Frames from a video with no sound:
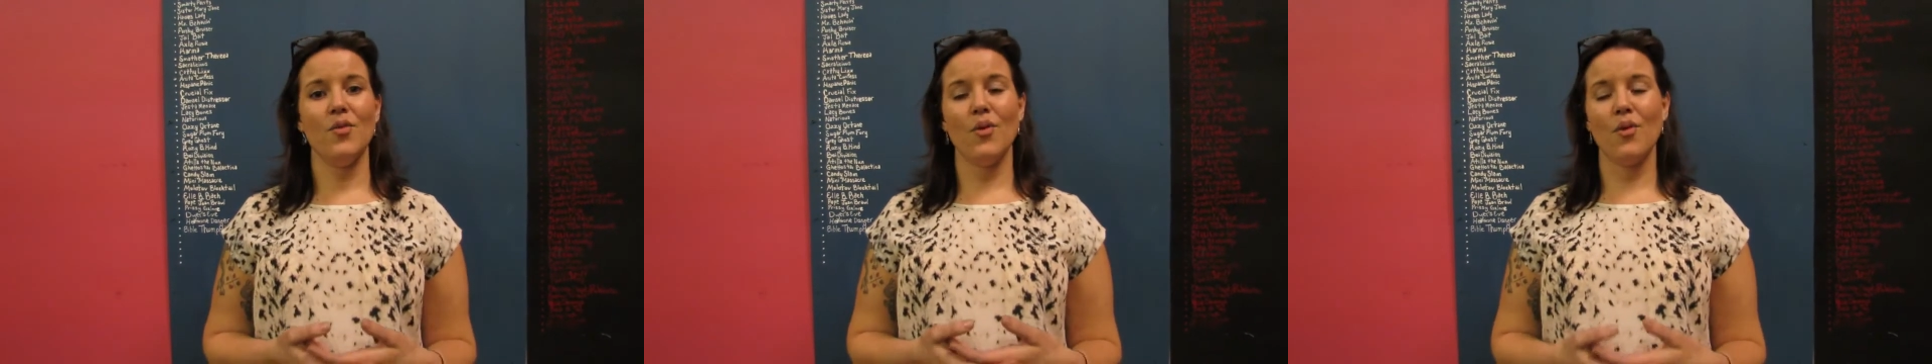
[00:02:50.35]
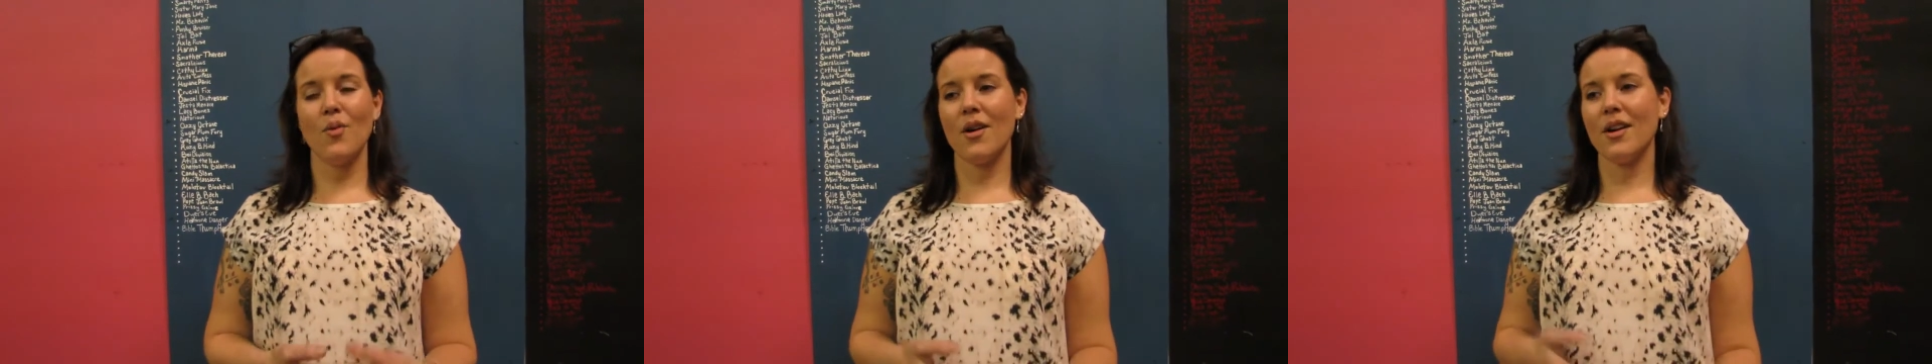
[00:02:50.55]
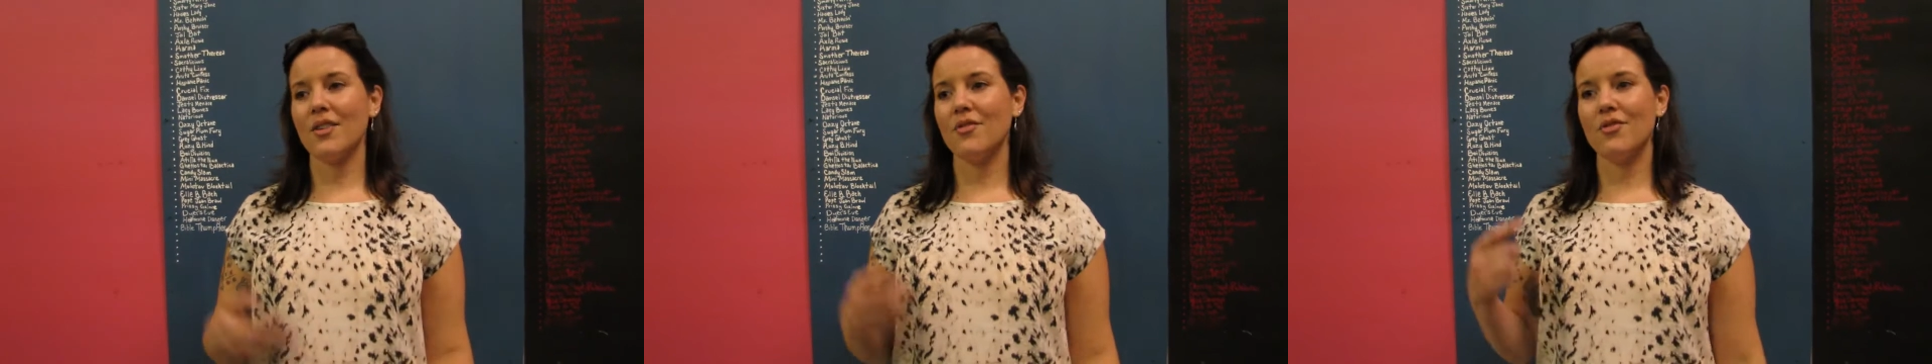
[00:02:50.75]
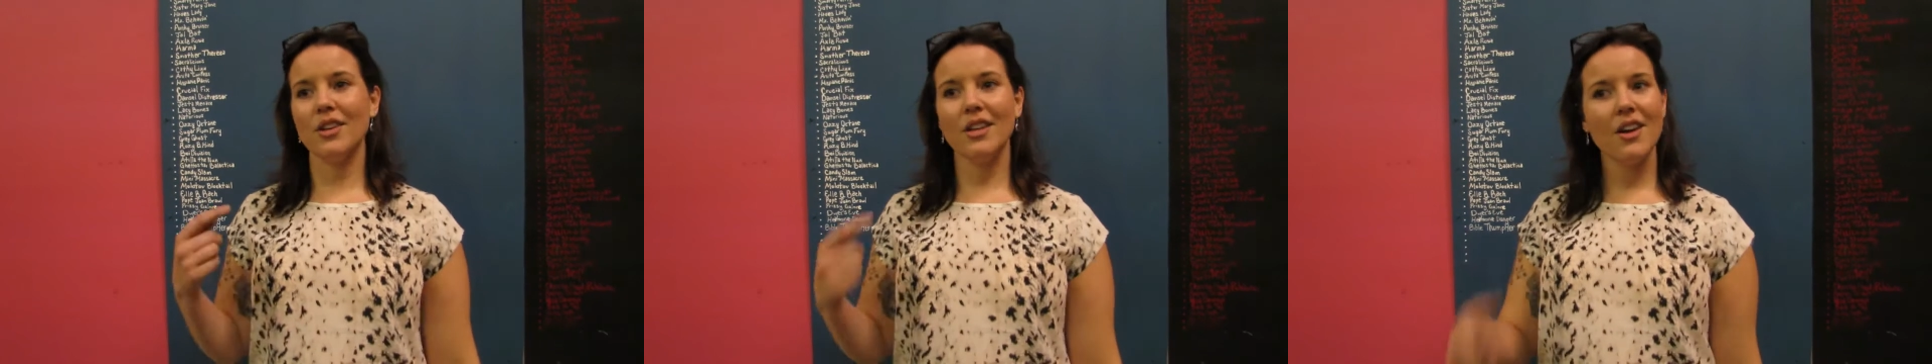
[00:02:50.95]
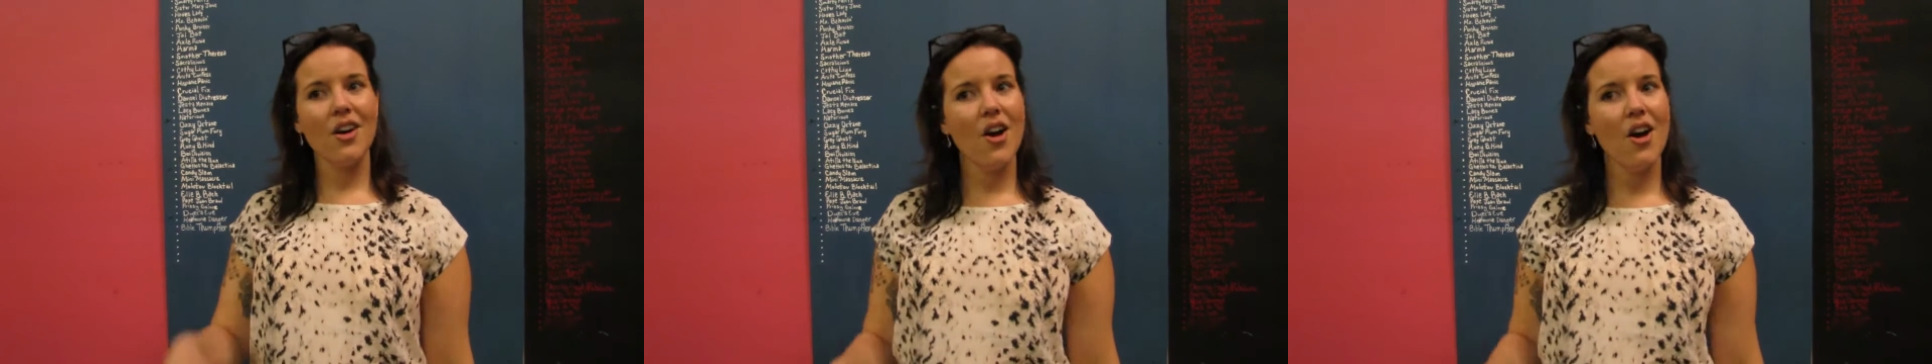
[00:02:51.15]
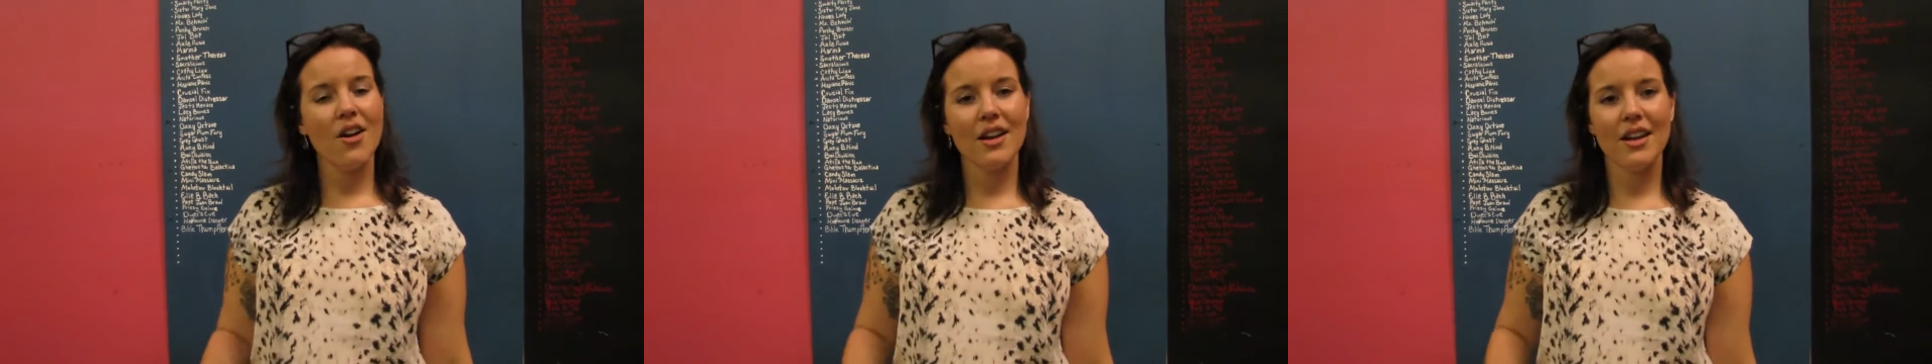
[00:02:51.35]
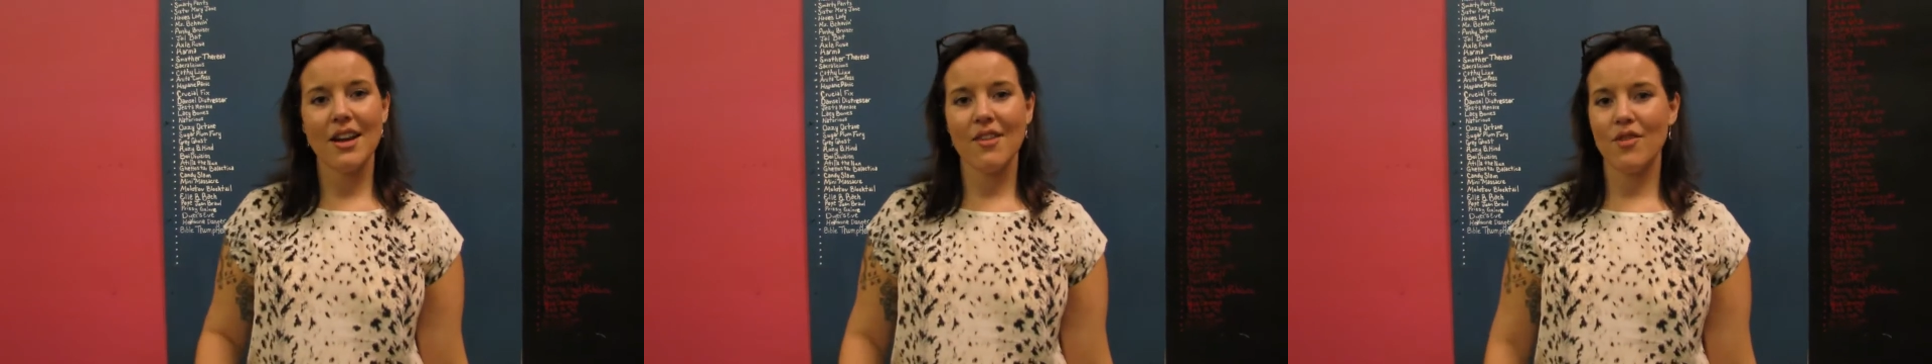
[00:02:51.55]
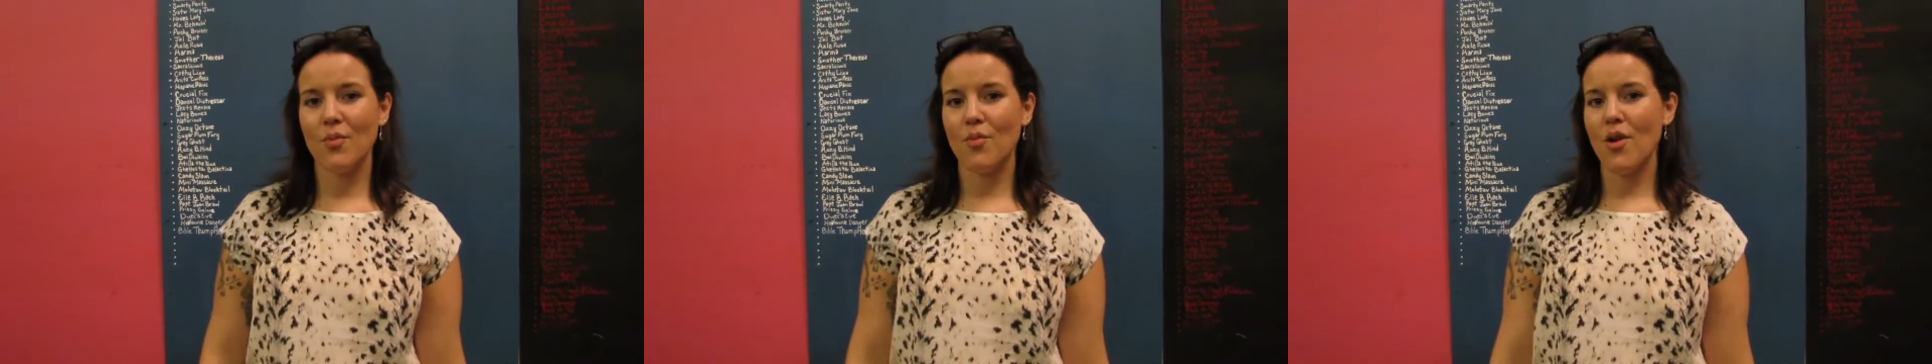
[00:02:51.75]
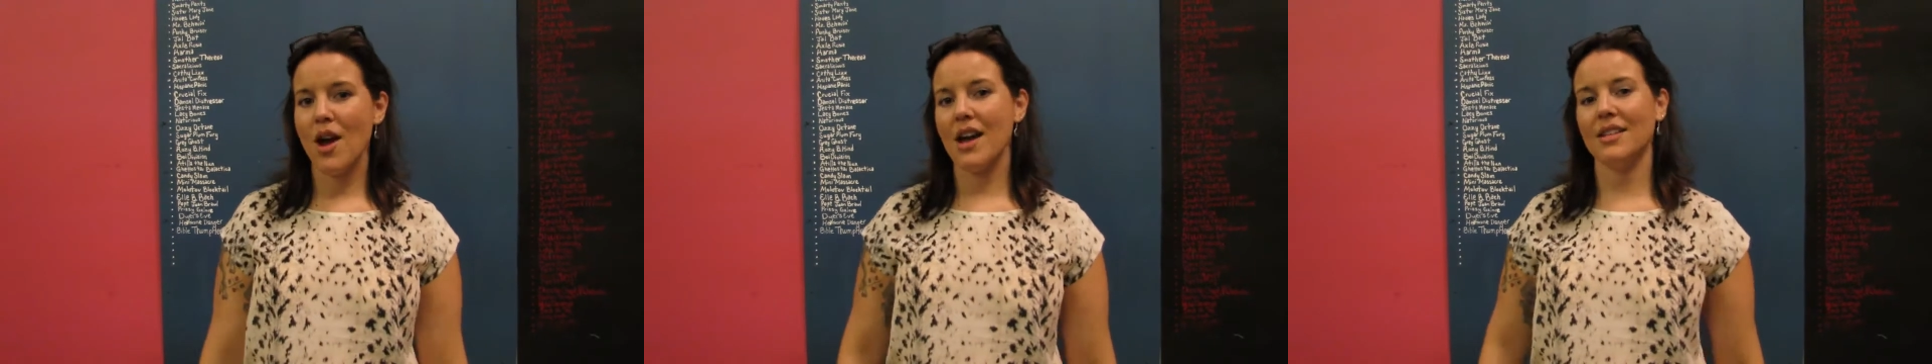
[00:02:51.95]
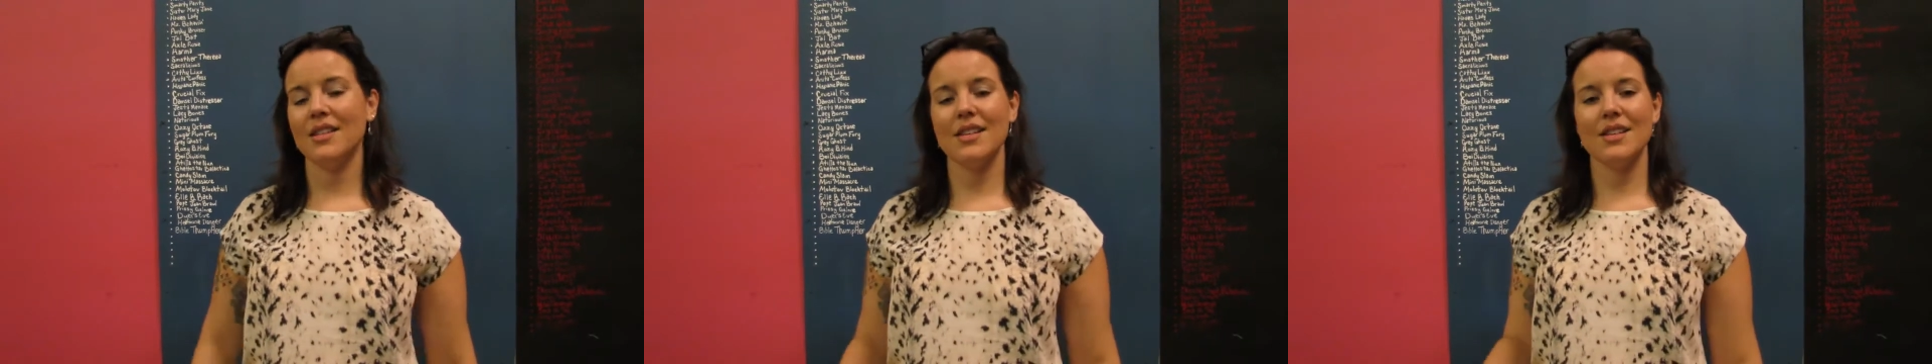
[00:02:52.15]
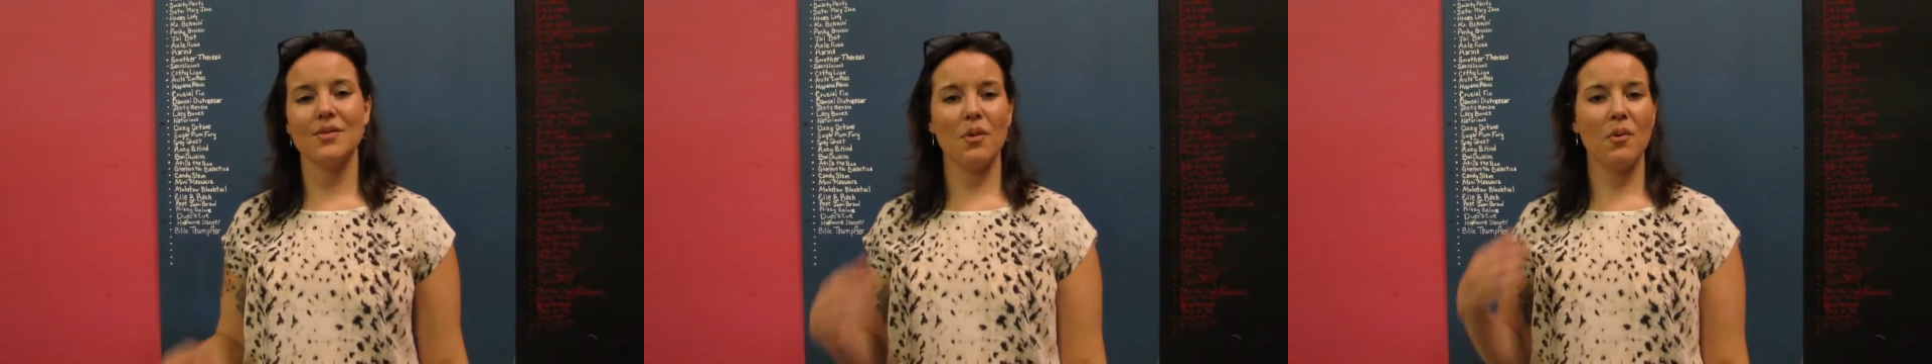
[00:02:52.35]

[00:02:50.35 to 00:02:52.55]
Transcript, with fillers: We're working really hard at every practice.